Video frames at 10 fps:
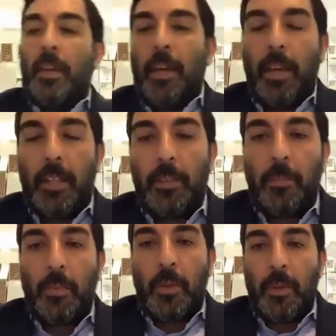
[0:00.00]
And
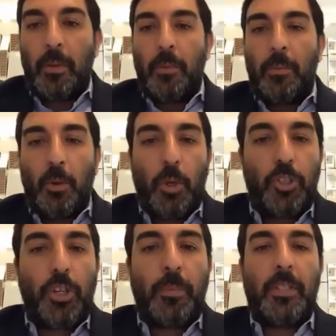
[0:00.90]
Baruch
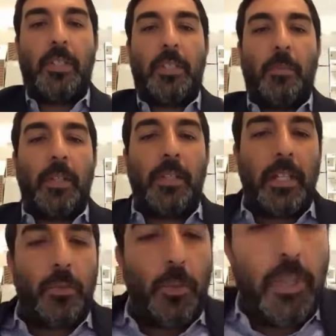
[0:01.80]
Hashem, this is something
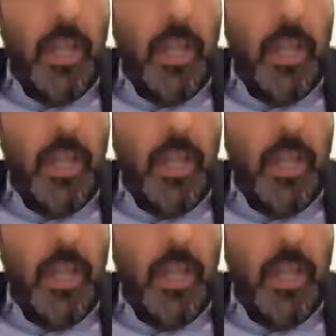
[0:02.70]
that will